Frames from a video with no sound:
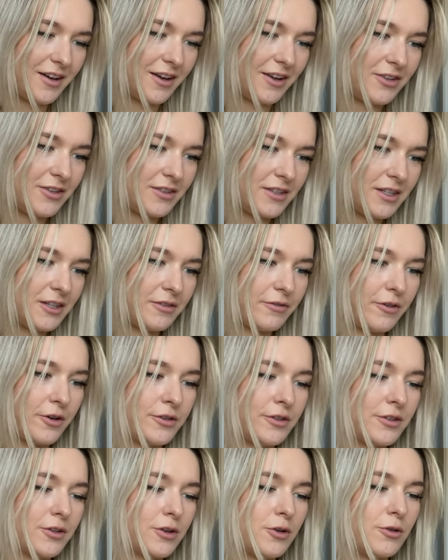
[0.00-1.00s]
I use this
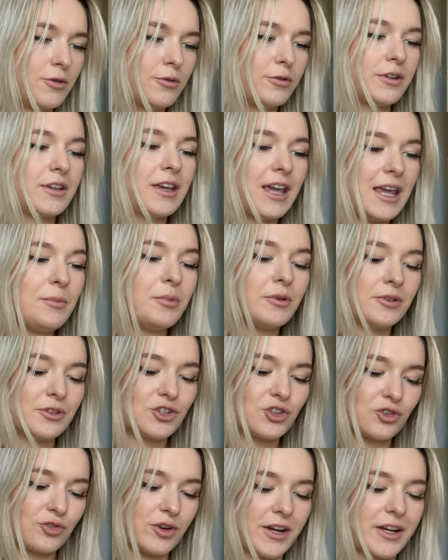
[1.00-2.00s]
font called Keep On
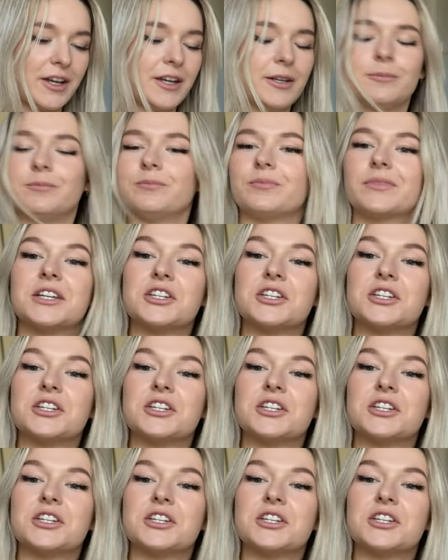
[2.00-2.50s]
Truckin'.